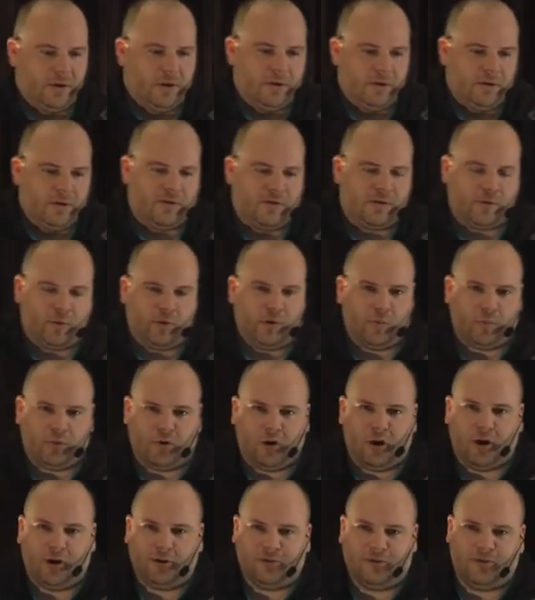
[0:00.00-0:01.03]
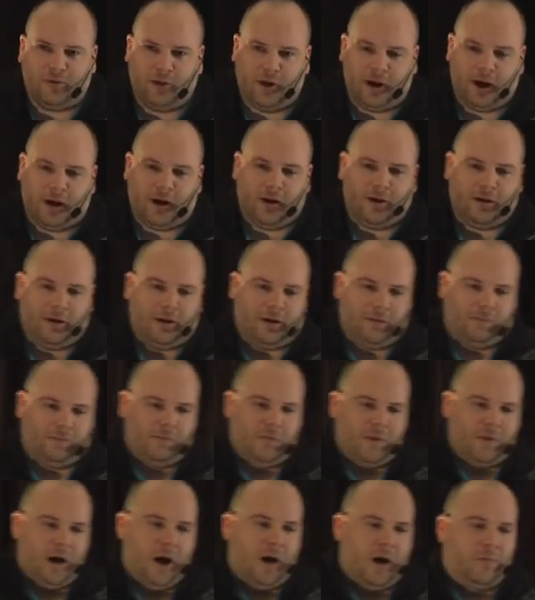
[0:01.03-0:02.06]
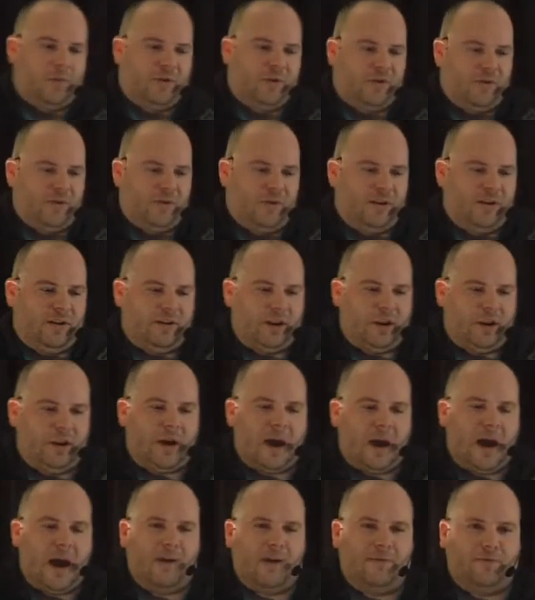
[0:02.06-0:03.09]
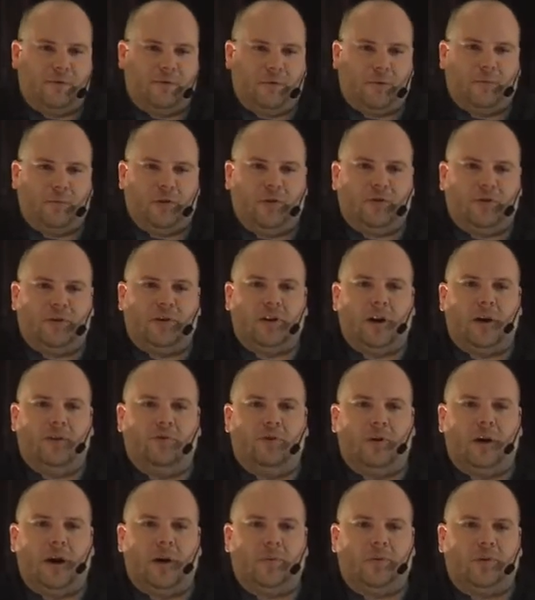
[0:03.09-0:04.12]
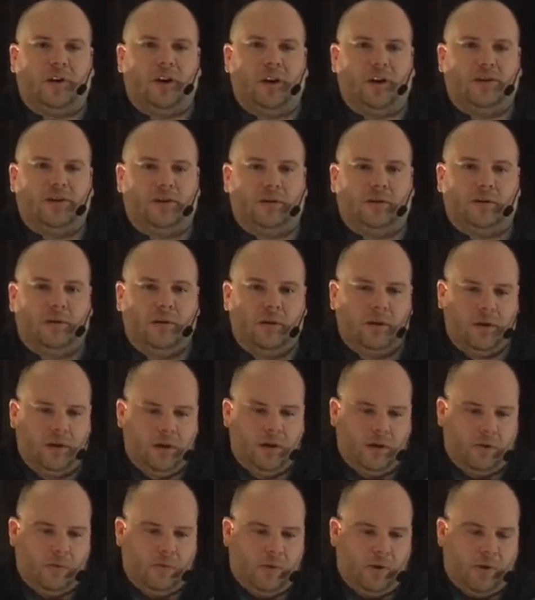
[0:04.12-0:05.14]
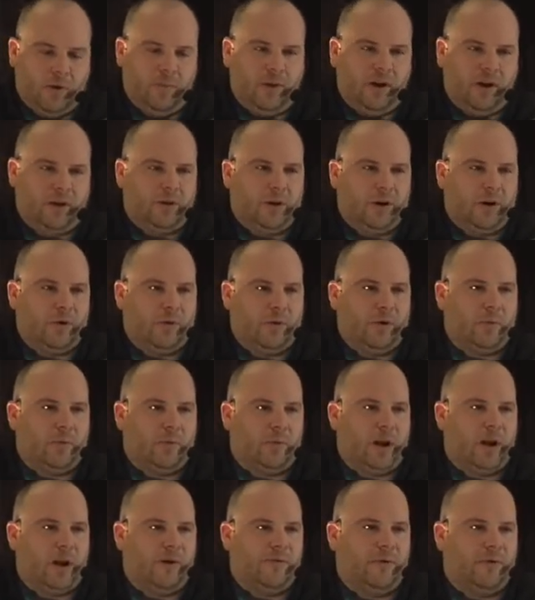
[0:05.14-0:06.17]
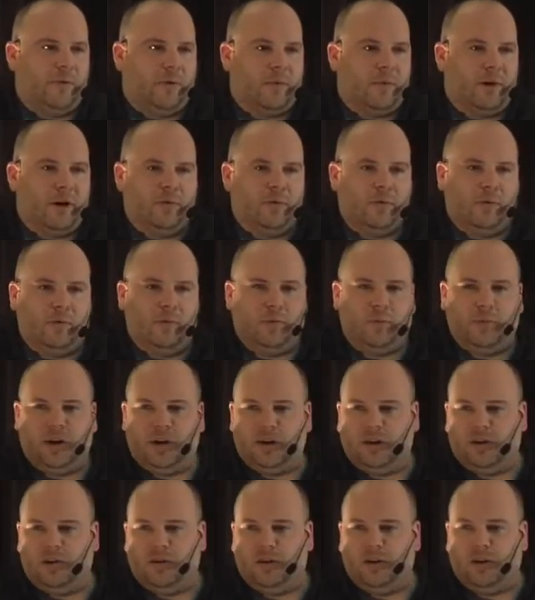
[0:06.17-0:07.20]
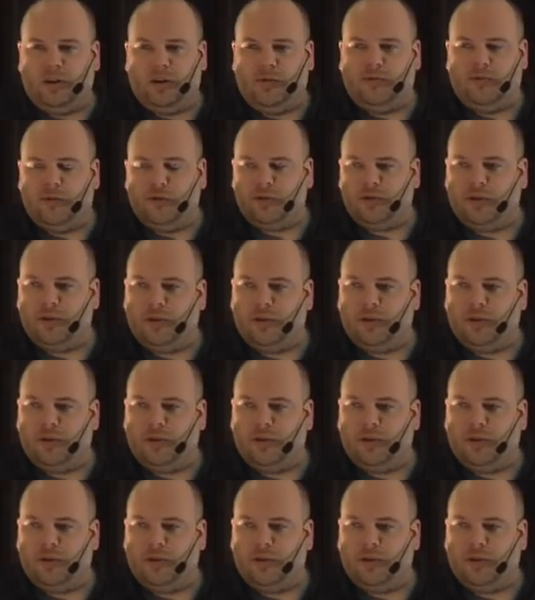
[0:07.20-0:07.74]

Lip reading: the three-pronged opportunity that you have for being able to cover your application. One being the hardware platform, another one being the version